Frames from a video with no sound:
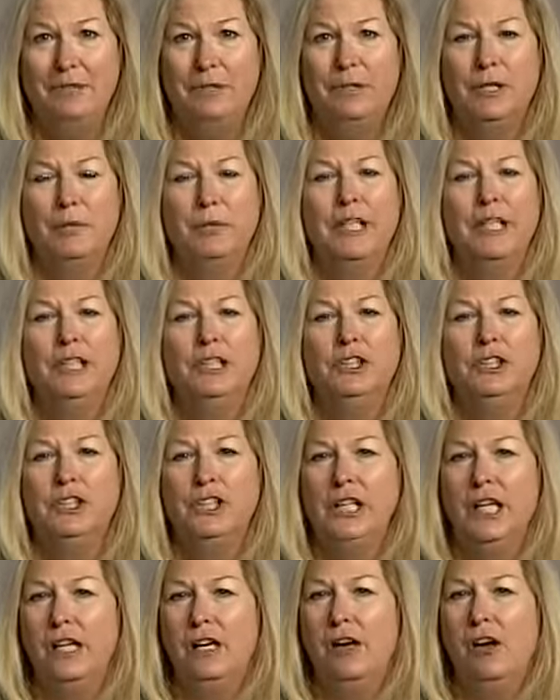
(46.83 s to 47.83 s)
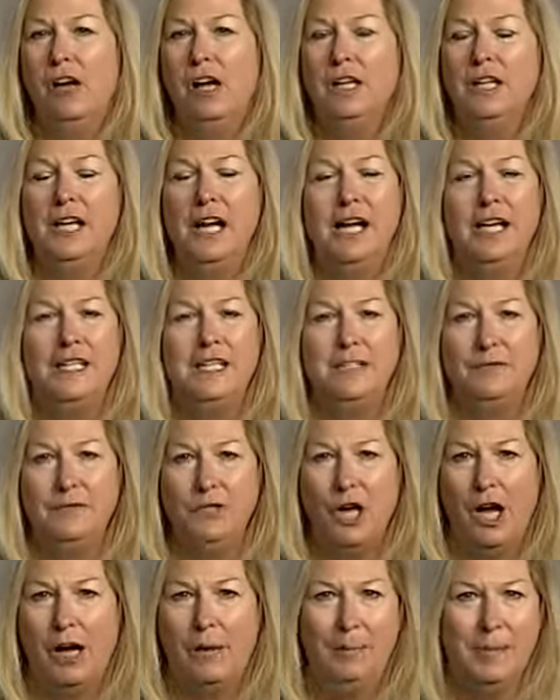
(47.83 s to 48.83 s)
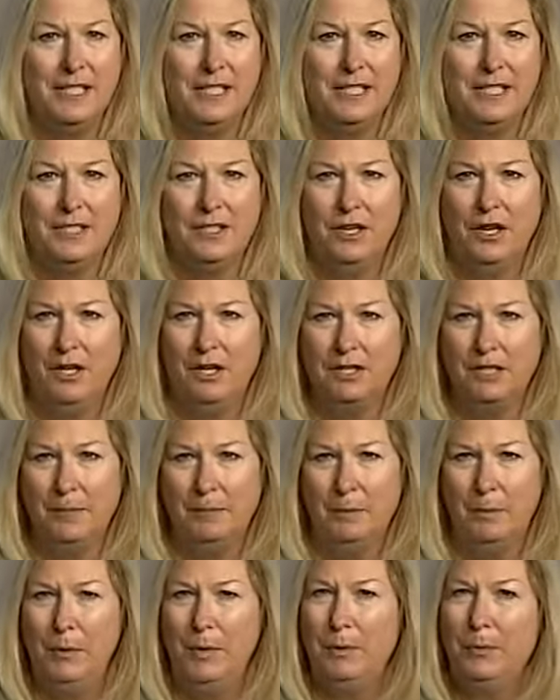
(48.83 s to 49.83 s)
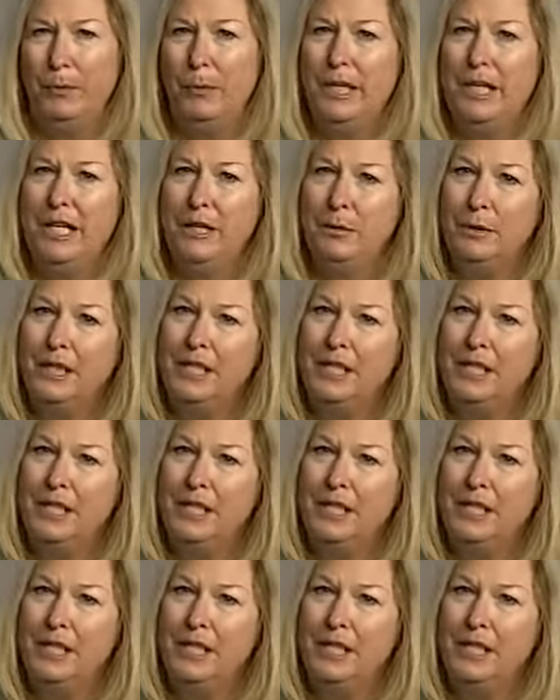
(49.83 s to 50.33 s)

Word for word: where we look at all kinds of topics in dogdom and we bring you